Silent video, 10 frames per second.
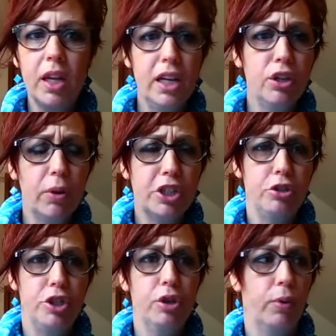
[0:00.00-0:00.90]
into what you
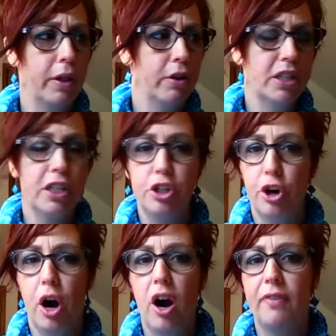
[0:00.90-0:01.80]
do, whether it's into
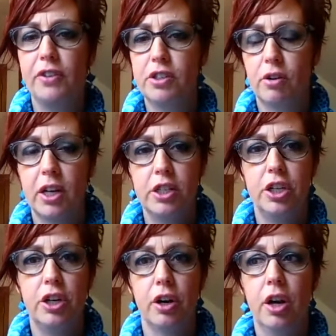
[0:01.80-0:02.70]
your office or into
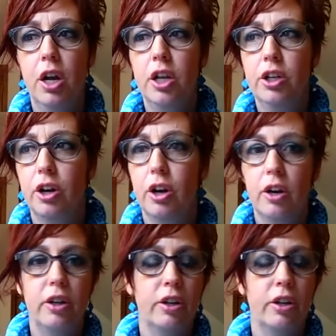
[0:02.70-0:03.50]
your your